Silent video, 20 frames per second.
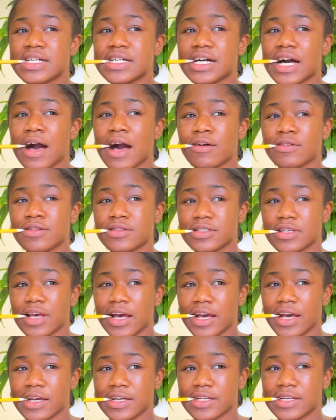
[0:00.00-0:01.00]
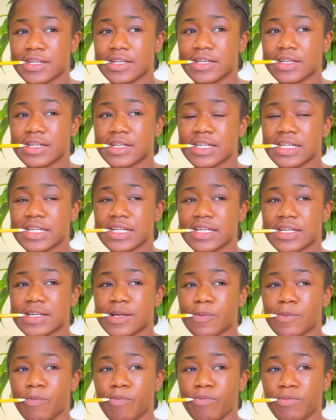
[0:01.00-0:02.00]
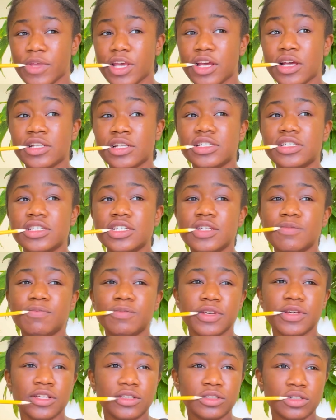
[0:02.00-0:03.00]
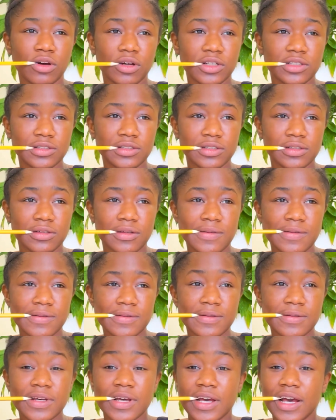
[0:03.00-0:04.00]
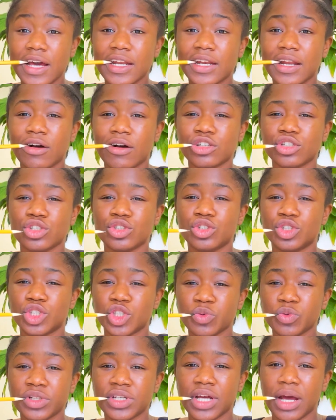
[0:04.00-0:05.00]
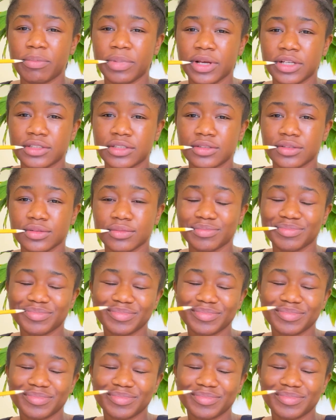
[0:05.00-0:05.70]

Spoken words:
outside, deep in thoughts. And now she's chewing her pencil.